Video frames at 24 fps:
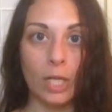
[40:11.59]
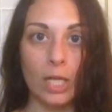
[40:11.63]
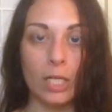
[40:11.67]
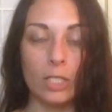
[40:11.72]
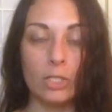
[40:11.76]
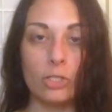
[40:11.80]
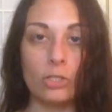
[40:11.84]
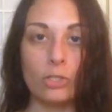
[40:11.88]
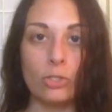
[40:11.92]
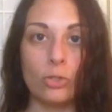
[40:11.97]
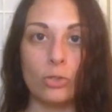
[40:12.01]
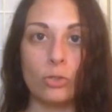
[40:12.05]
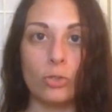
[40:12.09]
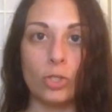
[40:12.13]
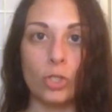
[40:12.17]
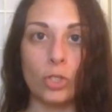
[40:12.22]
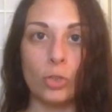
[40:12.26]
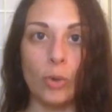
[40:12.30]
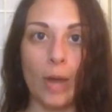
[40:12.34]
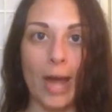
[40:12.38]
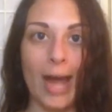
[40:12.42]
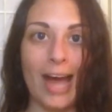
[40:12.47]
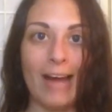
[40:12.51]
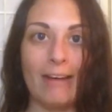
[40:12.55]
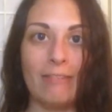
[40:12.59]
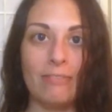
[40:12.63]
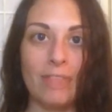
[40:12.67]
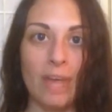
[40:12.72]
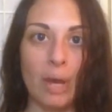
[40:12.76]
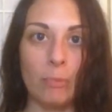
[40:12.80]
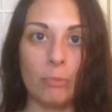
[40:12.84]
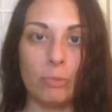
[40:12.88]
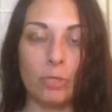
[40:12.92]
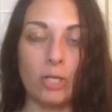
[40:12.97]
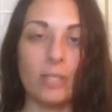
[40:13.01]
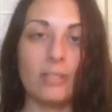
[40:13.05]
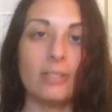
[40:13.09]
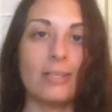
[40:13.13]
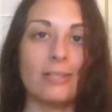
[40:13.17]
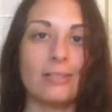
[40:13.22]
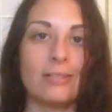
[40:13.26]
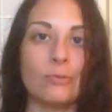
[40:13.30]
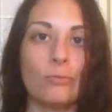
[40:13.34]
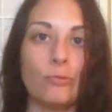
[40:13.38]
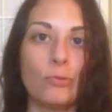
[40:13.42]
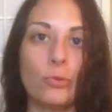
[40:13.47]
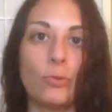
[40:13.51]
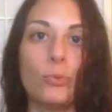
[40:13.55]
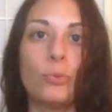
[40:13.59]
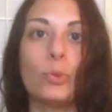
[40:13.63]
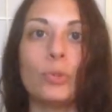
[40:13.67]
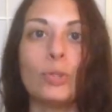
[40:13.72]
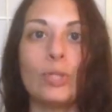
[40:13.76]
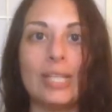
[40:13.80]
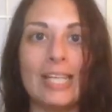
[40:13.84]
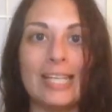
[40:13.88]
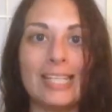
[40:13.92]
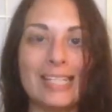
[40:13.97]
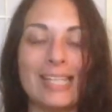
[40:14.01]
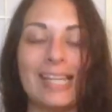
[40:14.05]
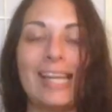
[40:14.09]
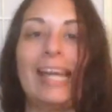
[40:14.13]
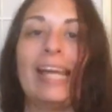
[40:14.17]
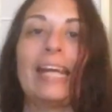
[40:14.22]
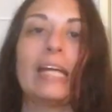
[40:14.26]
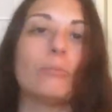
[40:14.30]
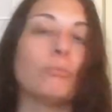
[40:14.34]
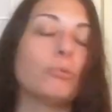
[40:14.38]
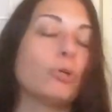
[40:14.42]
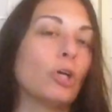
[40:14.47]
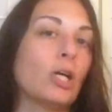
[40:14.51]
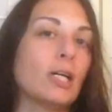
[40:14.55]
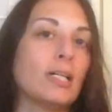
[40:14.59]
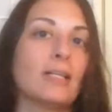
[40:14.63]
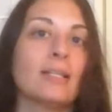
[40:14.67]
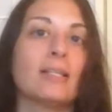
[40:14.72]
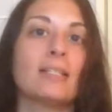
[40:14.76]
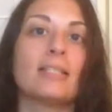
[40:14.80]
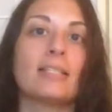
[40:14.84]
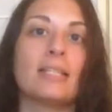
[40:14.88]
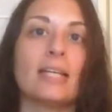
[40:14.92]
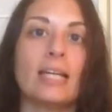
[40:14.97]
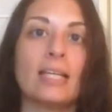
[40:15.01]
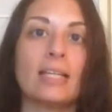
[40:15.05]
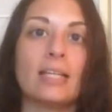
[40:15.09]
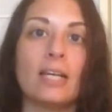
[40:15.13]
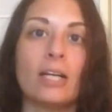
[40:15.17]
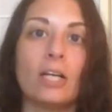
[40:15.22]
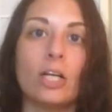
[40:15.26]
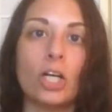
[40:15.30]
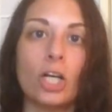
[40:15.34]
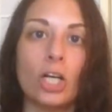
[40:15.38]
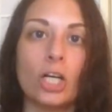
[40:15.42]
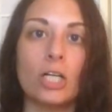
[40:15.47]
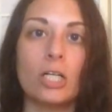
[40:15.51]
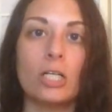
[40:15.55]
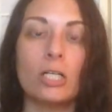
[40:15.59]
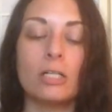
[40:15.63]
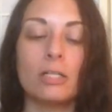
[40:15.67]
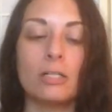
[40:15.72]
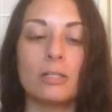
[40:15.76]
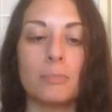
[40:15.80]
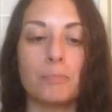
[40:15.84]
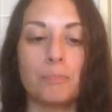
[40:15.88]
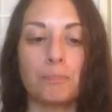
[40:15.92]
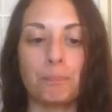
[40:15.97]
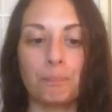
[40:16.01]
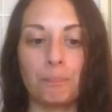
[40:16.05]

just so that you have that process of the releasing and processing that occurs.